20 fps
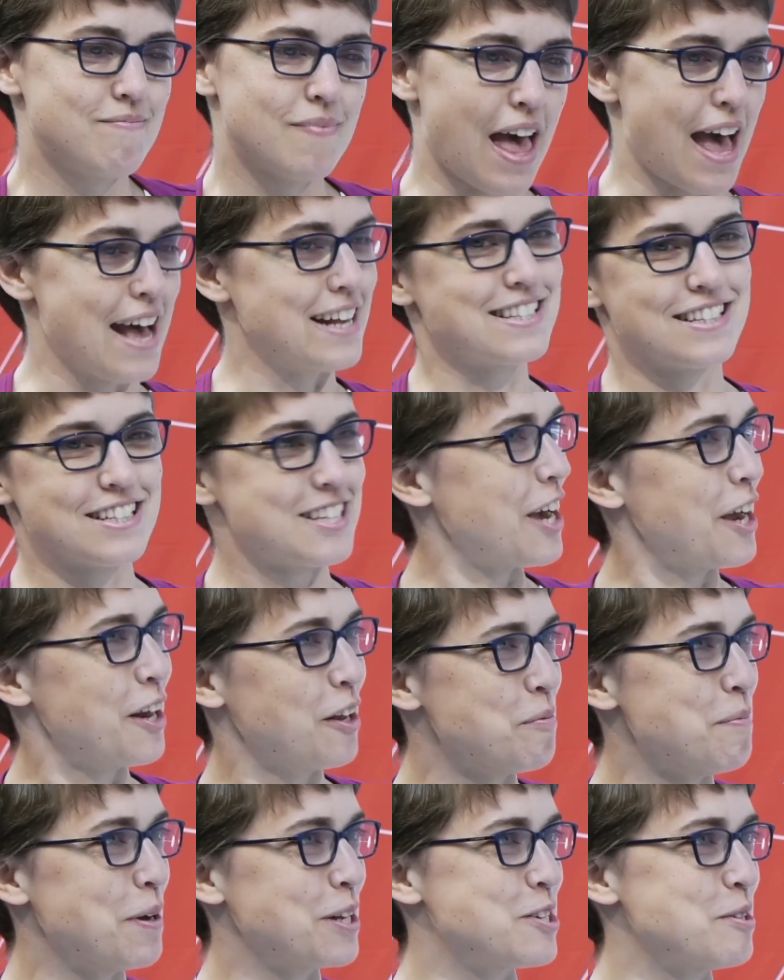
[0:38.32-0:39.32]
as the
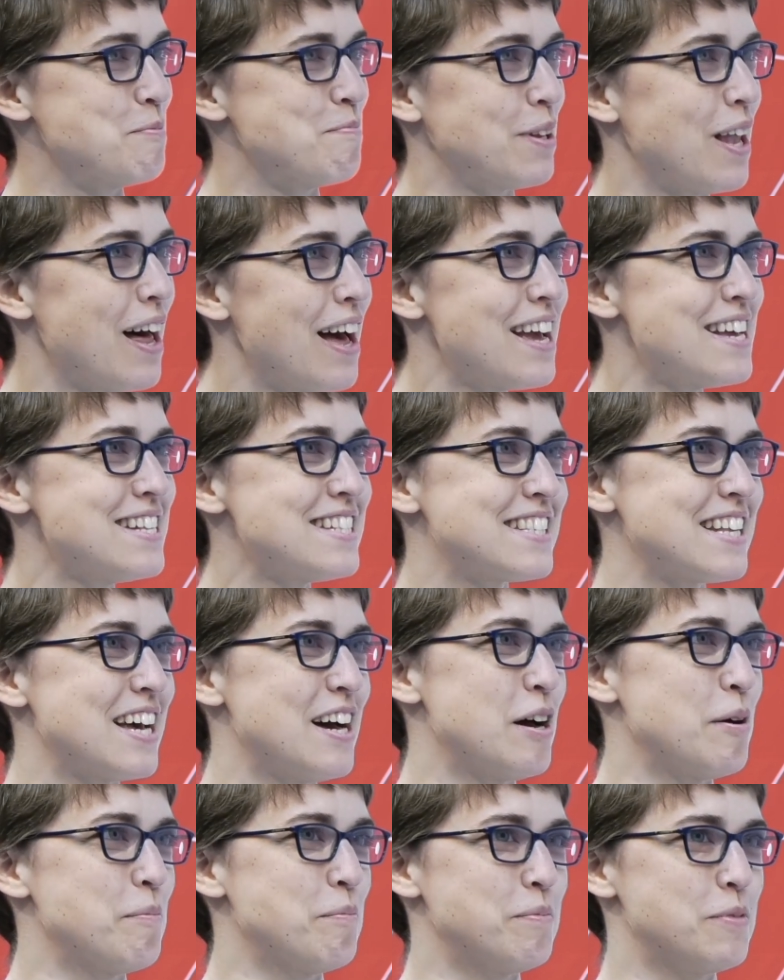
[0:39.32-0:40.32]
title much implies,
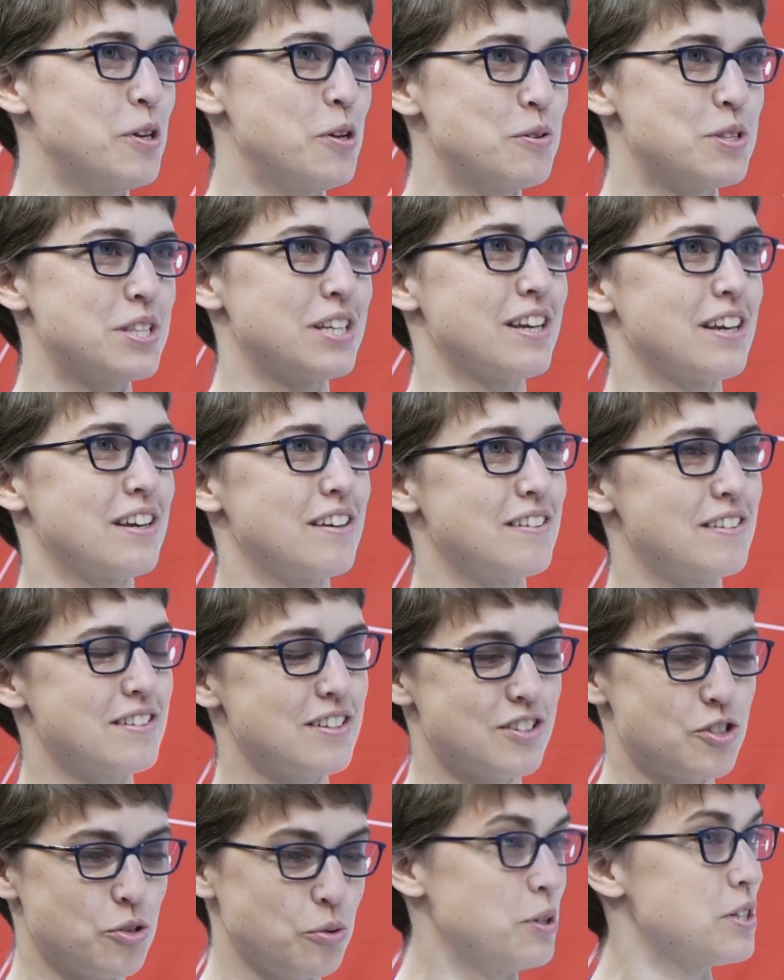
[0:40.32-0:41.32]
using
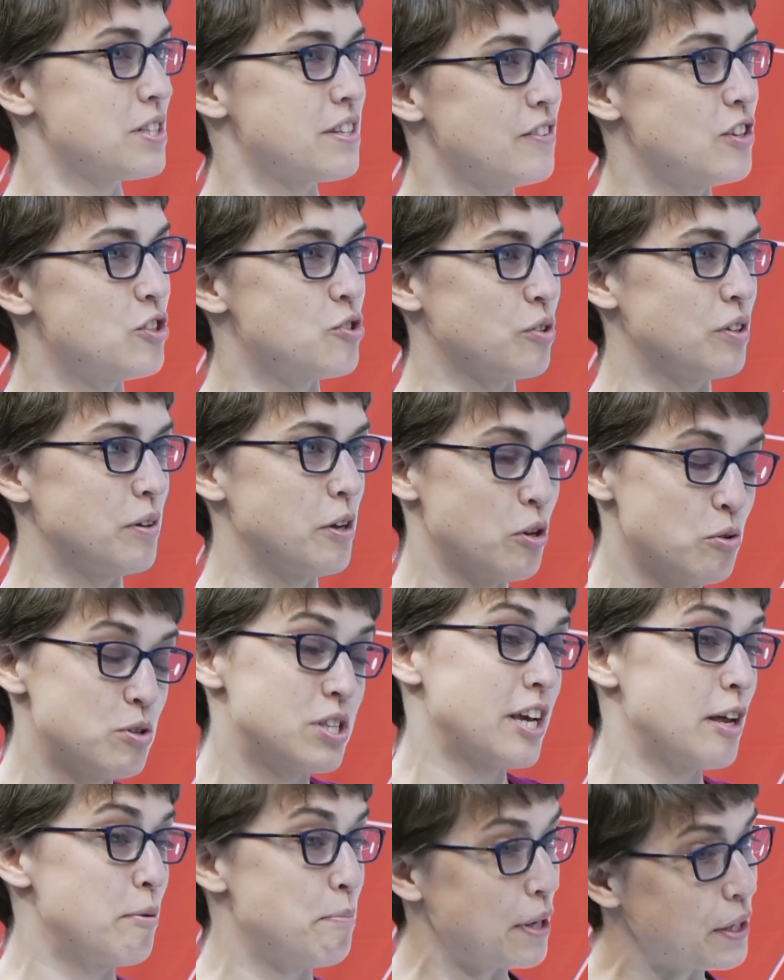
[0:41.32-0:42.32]

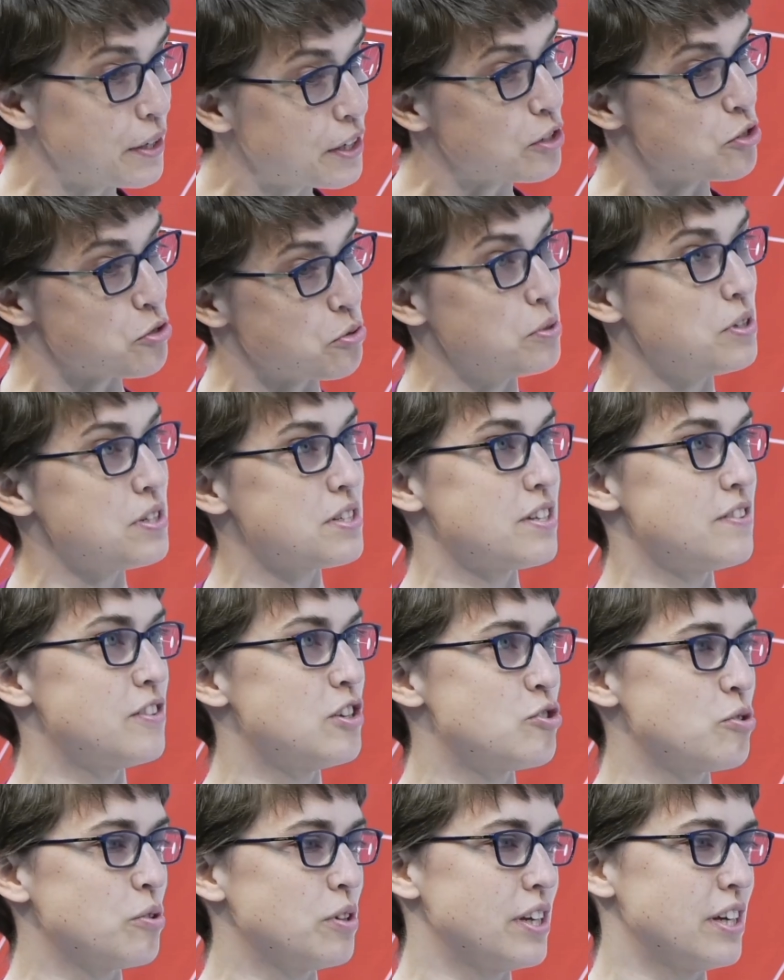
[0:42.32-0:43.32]
and building tools in the
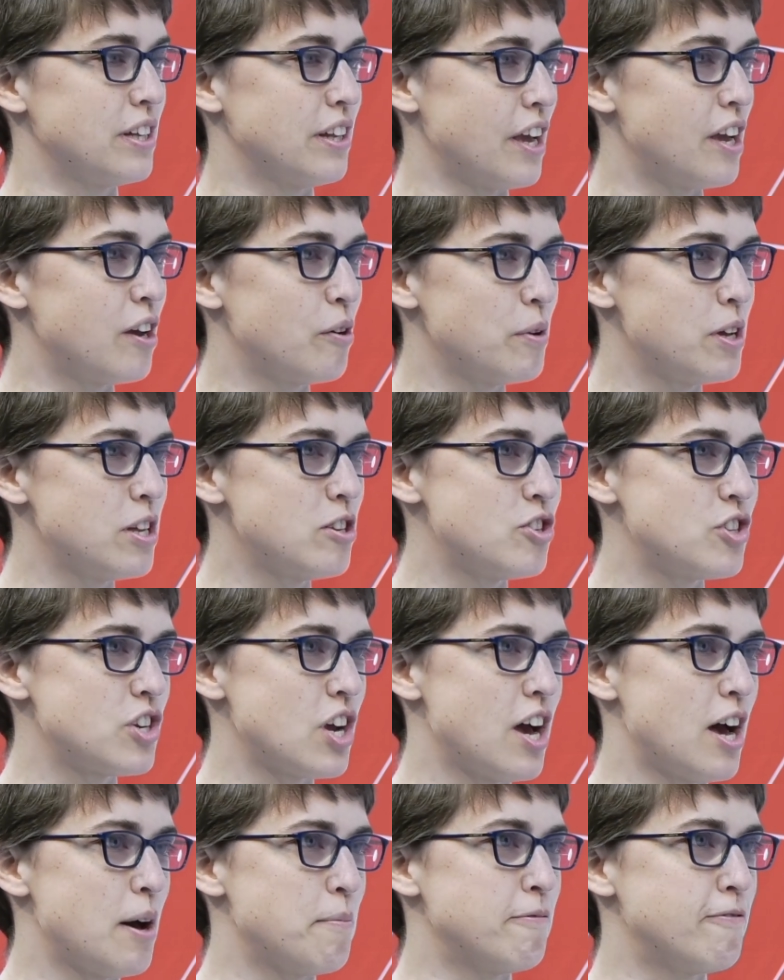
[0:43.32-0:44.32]
Julia language
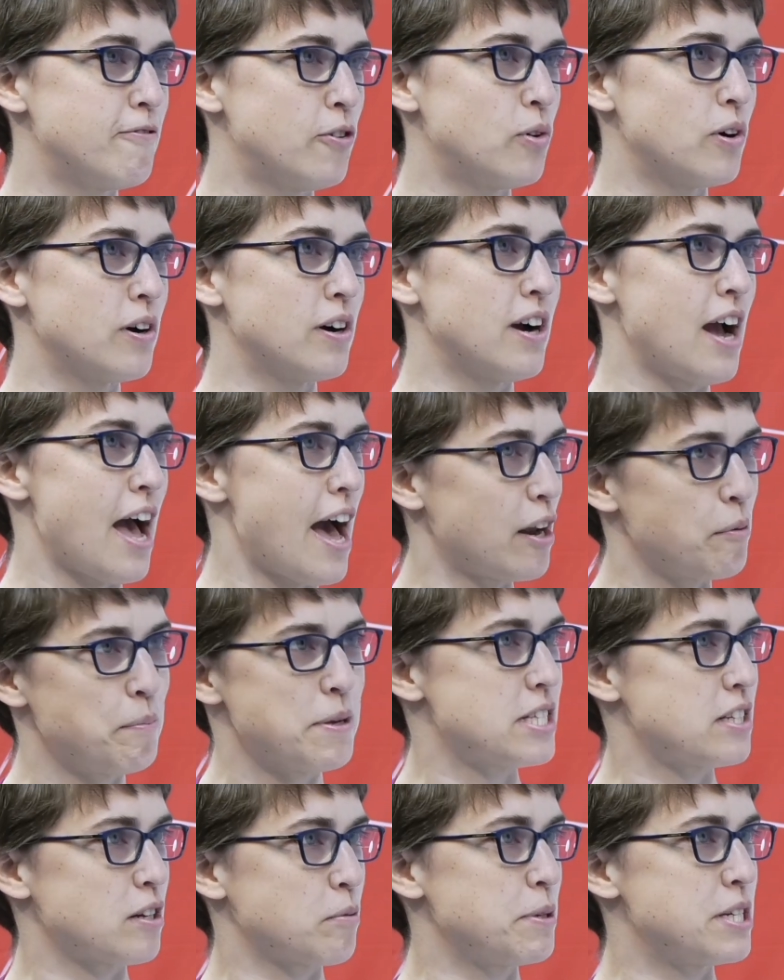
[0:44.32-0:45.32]
for
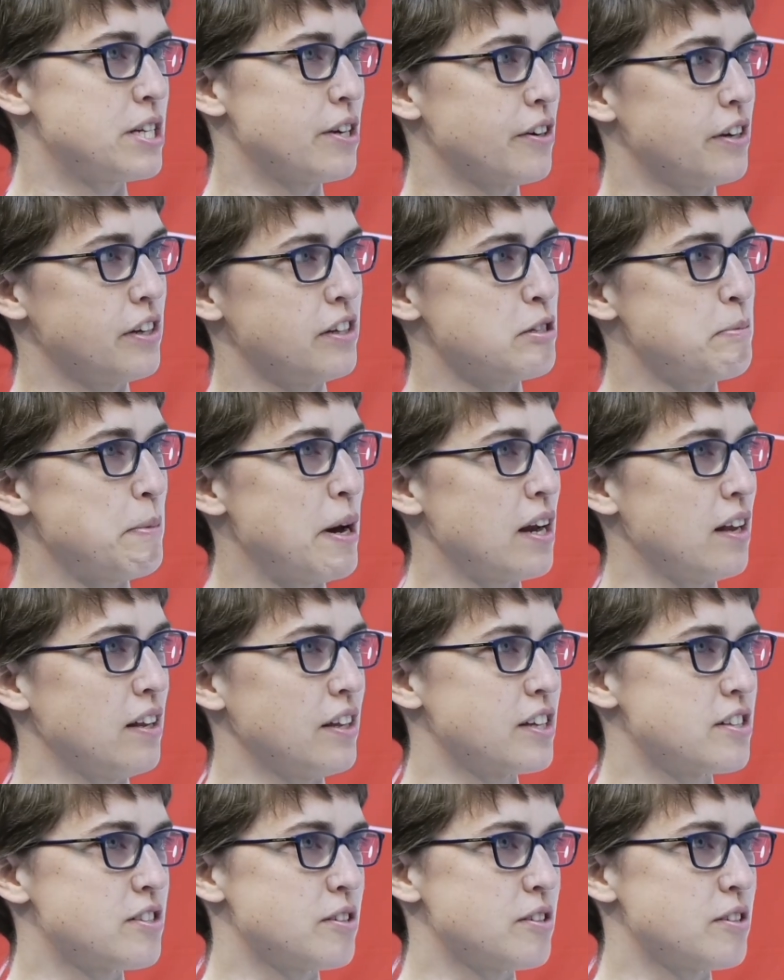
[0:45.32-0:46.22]
atomistic materials modeling.